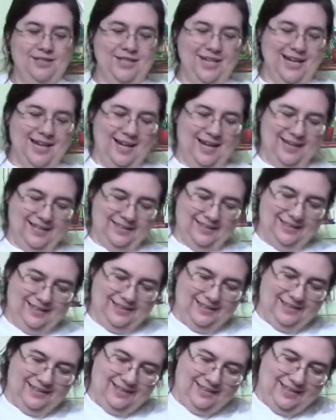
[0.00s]
Jack?
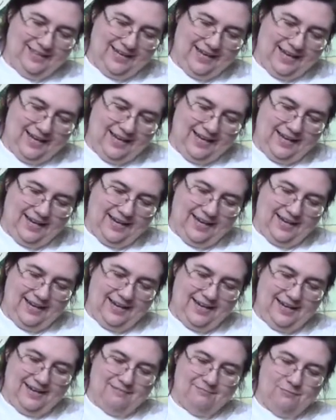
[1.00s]

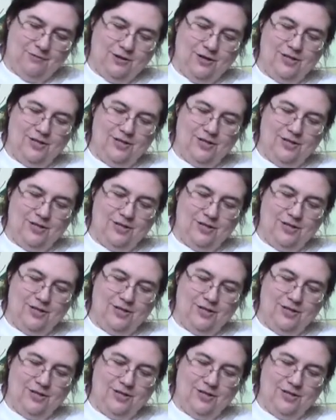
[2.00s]
Yay, more